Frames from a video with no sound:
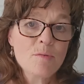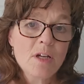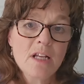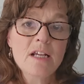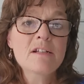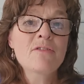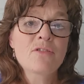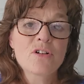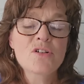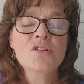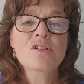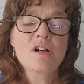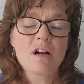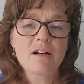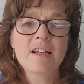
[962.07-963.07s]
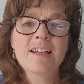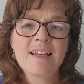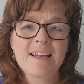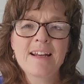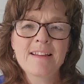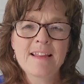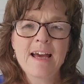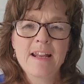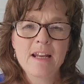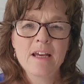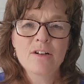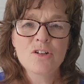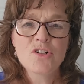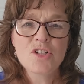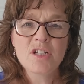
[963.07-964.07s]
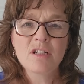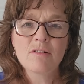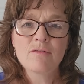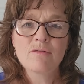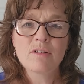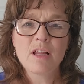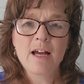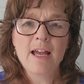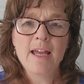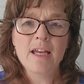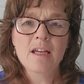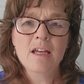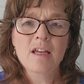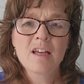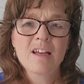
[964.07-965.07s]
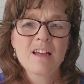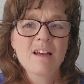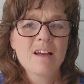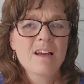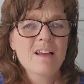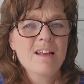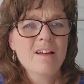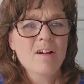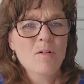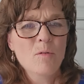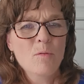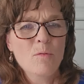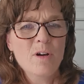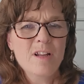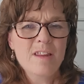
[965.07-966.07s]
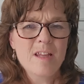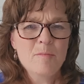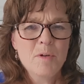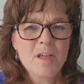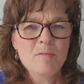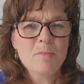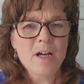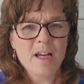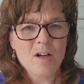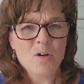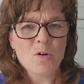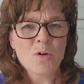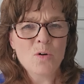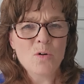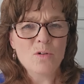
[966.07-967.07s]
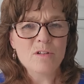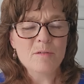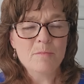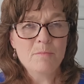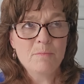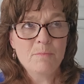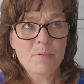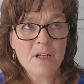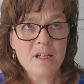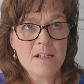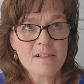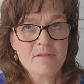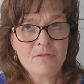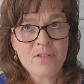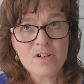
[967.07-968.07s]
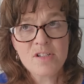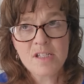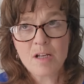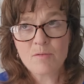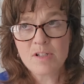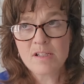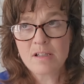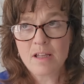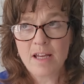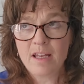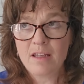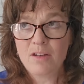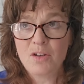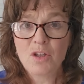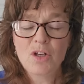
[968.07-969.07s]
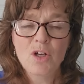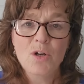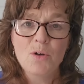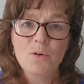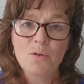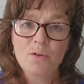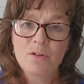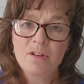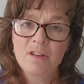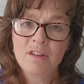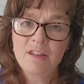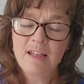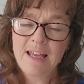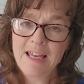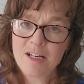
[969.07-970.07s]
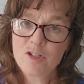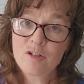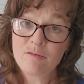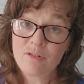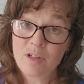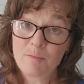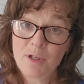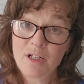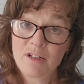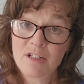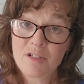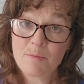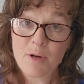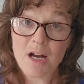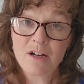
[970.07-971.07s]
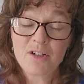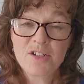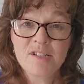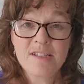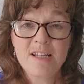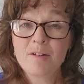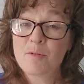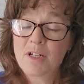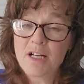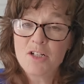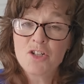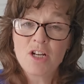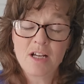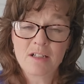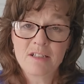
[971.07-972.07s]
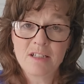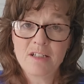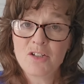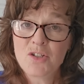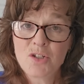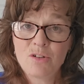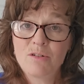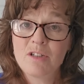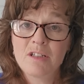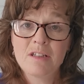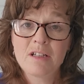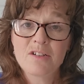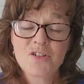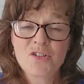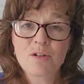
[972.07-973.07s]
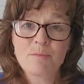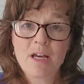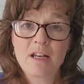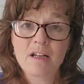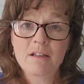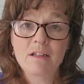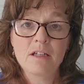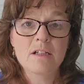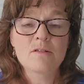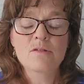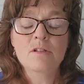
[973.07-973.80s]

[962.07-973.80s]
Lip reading: when I first started getting that energy of like, what do they mean by old? Because first I was like, you know, the age of the American democracy. When I checked in and tuned in there somatically,